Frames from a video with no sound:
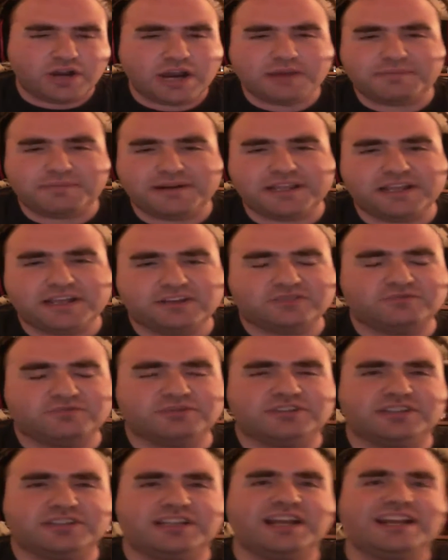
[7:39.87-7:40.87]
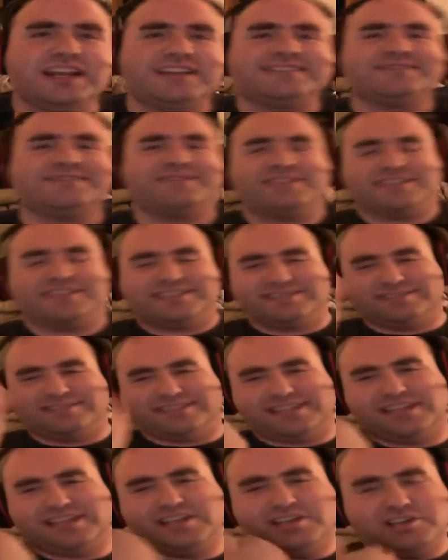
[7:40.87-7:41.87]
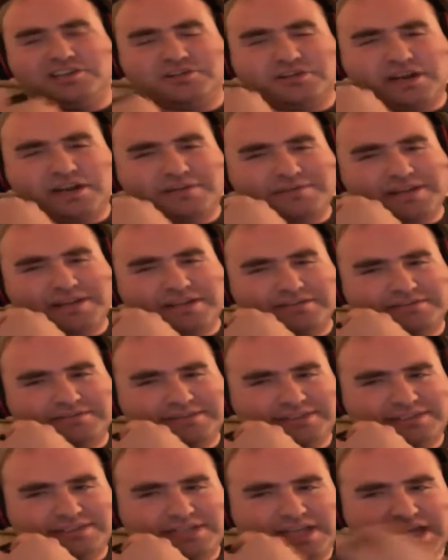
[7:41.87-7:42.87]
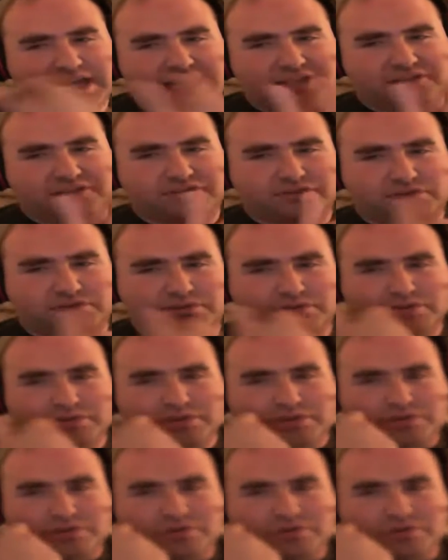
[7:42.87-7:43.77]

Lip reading: you know, everybody else was, and it's funny too, it's like, you know, everybody else was such an angel,